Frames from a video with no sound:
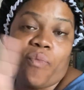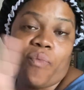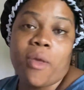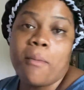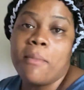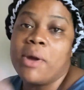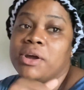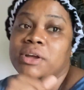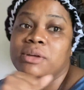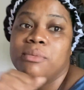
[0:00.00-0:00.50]

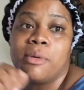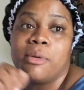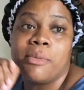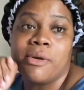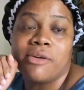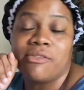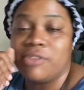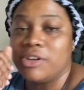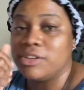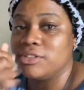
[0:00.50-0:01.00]
I'll eat my
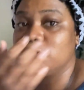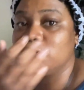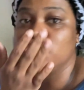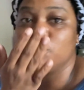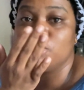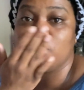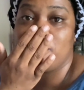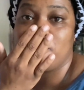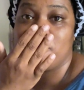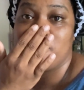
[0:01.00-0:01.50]
breakfast. And
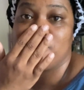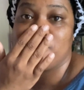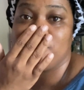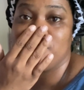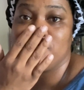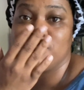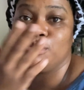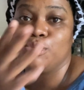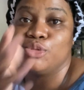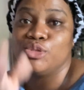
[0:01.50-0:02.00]
some
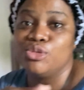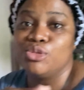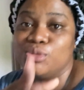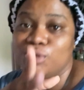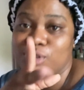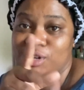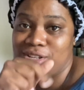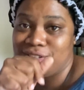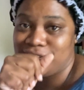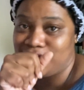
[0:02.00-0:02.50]
breakfast more soon
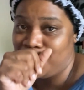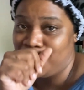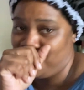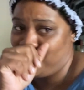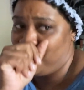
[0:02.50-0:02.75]
later.